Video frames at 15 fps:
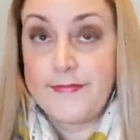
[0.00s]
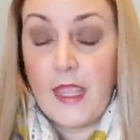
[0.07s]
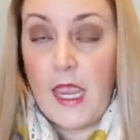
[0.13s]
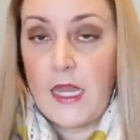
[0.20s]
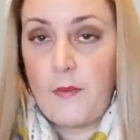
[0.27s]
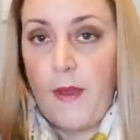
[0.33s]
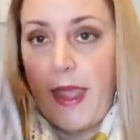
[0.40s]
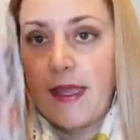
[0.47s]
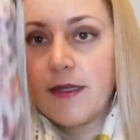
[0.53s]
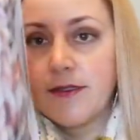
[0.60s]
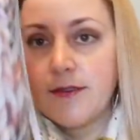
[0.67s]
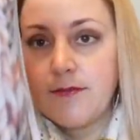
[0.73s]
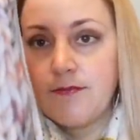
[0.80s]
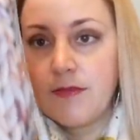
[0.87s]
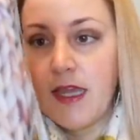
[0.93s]
Anyway,
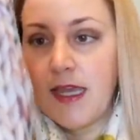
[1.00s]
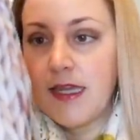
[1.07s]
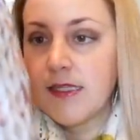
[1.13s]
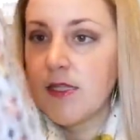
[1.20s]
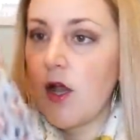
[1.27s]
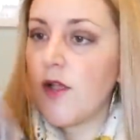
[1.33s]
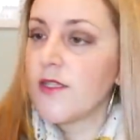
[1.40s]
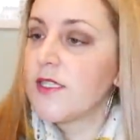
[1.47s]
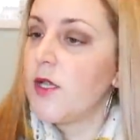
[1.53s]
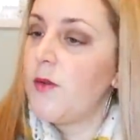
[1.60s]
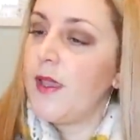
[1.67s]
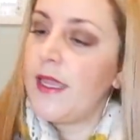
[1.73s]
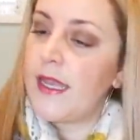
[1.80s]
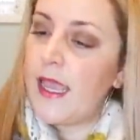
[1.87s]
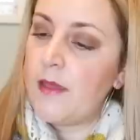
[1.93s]
it's also
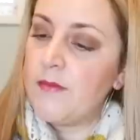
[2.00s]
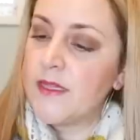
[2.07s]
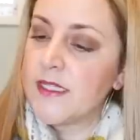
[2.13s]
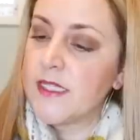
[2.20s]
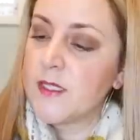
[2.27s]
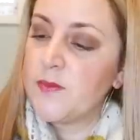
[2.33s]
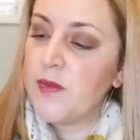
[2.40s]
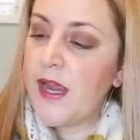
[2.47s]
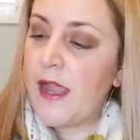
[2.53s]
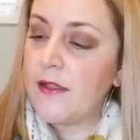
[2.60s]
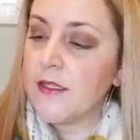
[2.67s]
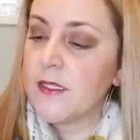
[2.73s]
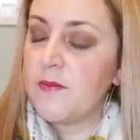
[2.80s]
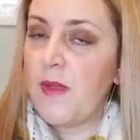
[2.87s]
in a Mrs. Brown's